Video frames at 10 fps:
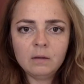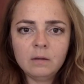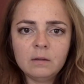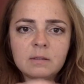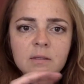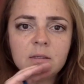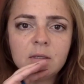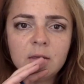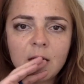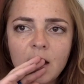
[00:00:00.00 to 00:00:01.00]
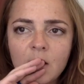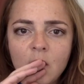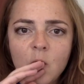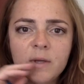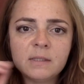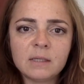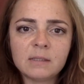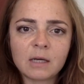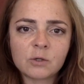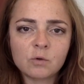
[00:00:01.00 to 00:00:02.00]
it's not always that
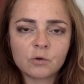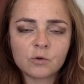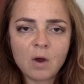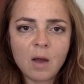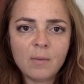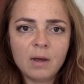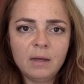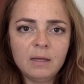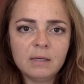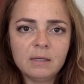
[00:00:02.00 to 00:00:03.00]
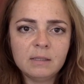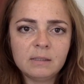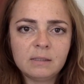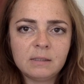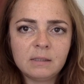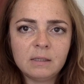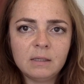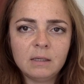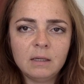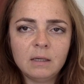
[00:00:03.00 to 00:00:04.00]
sexual trauma is
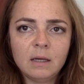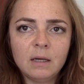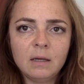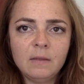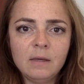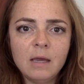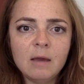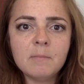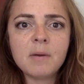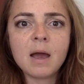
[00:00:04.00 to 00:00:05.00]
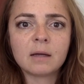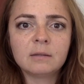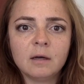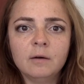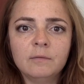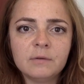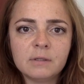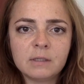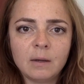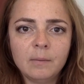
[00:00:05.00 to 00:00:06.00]
the impact of
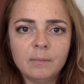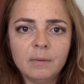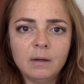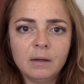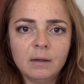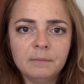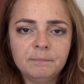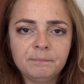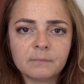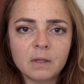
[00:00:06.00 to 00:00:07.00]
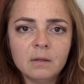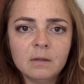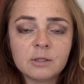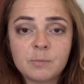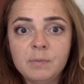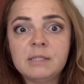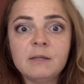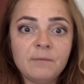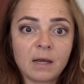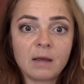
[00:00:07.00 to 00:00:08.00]
some
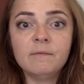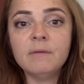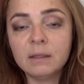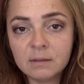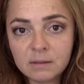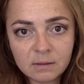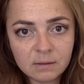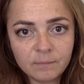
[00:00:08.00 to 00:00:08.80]
specific event.